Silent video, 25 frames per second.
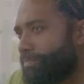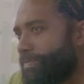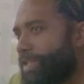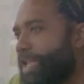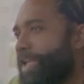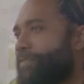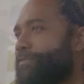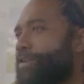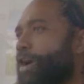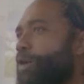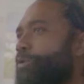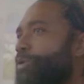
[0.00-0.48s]

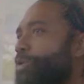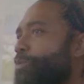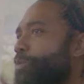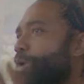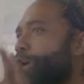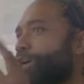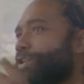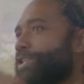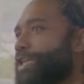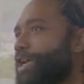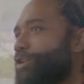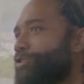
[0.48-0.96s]
if I were to
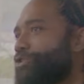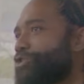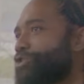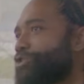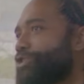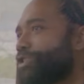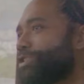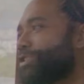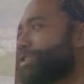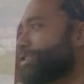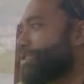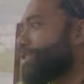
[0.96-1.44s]
walk down the
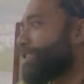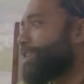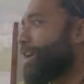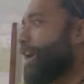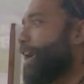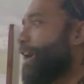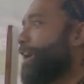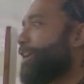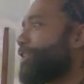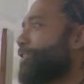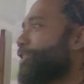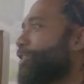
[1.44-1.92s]
streets of
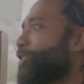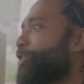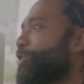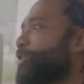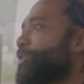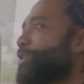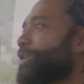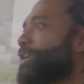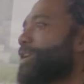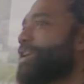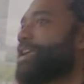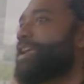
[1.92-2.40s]

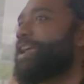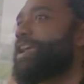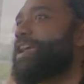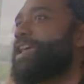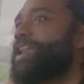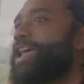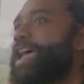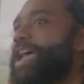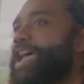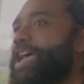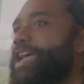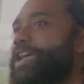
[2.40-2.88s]
Chicago
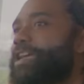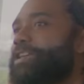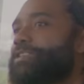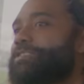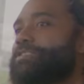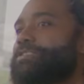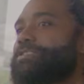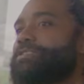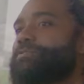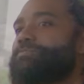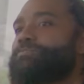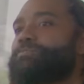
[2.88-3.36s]
and
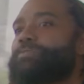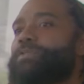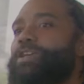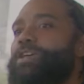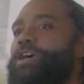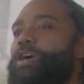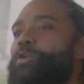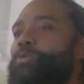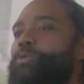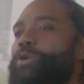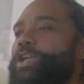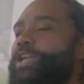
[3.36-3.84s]
ask
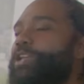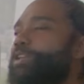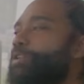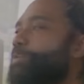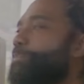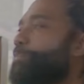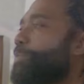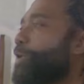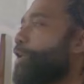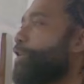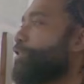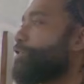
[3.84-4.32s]
a
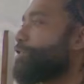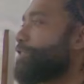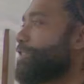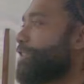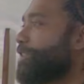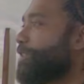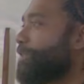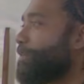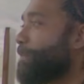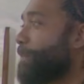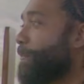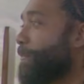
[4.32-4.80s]
random
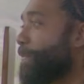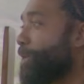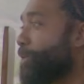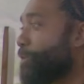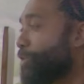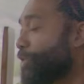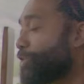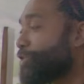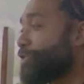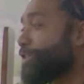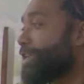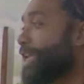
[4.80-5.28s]
person
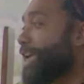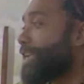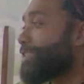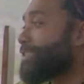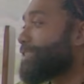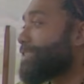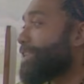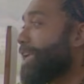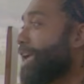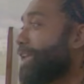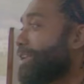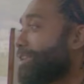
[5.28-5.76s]
what your
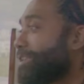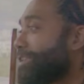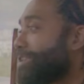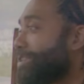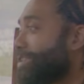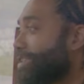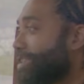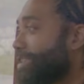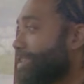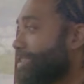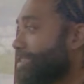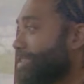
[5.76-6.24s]

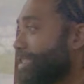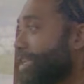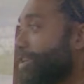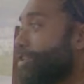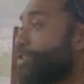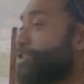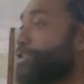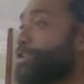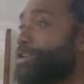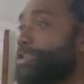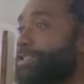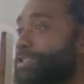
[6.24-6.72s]
nationality is,
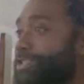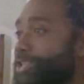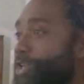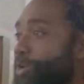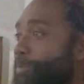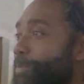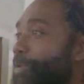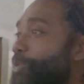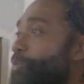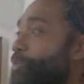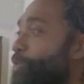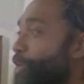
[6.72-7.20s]
they're gonna
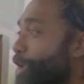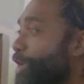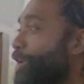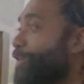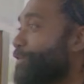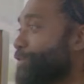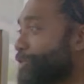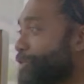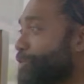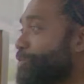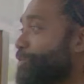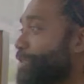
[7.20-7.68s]
tell me one
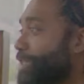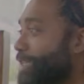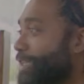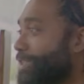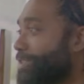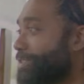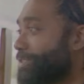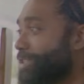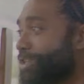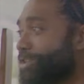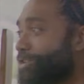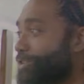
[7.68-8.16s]
of two
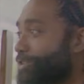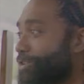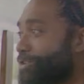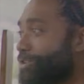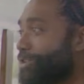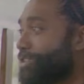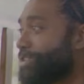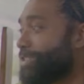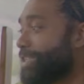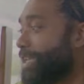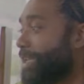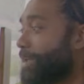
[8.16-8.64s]
things. They're either
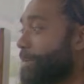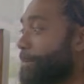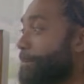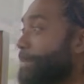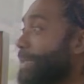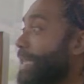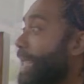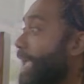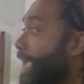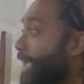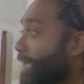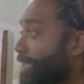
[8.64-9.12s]
gonna say
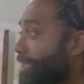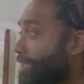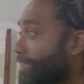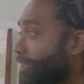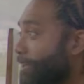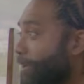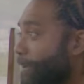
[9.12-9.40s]
black,